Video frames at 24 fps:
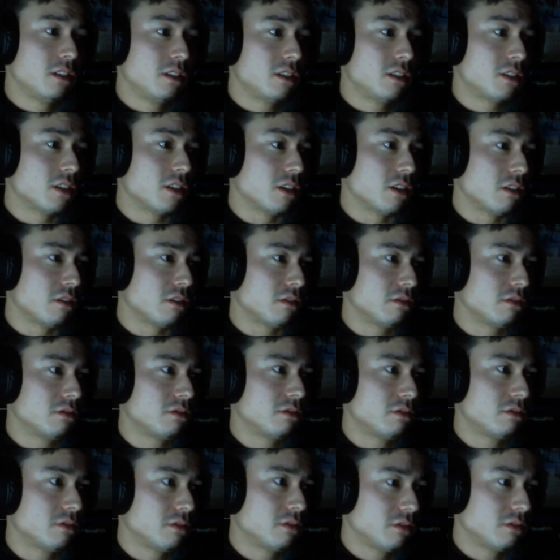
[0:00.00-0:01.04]
So,
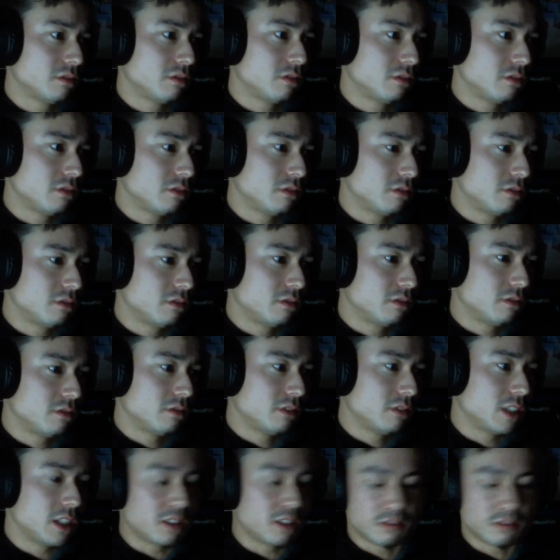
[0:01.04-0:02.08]

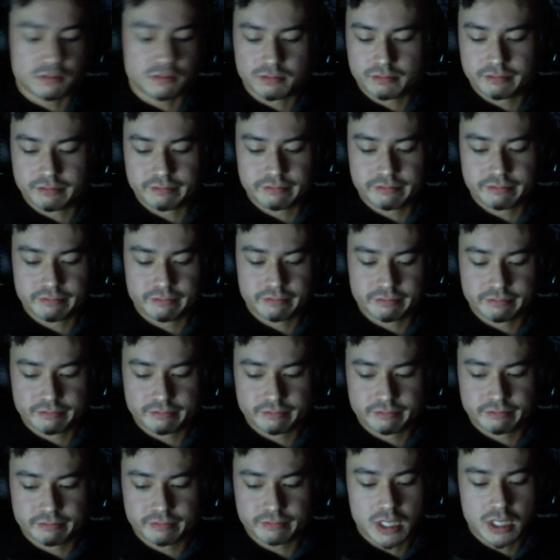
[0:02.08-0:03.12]
yeah.
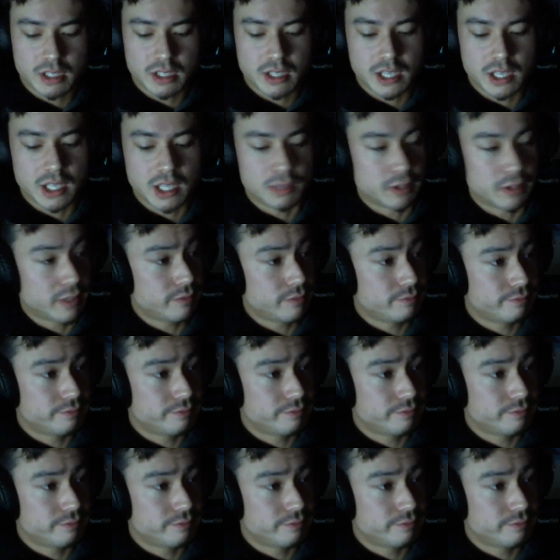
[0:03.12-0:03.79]
Anyway.